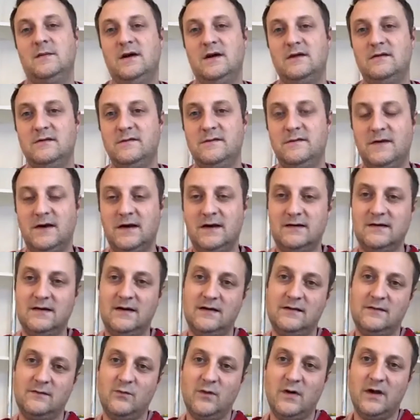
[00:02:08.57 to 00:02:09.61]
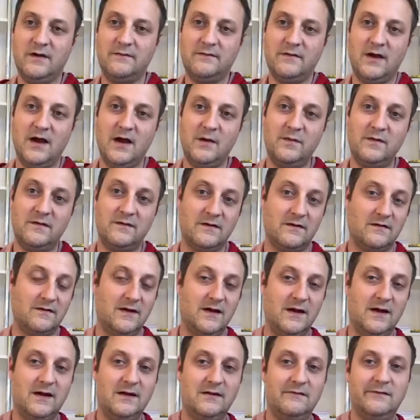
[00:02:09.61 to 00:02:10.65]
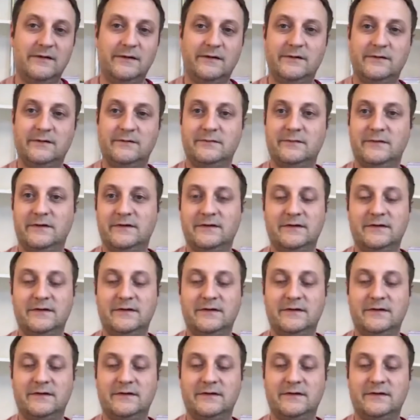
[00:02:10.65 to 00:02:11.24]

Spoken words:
about the fact that whatever happens online, you know,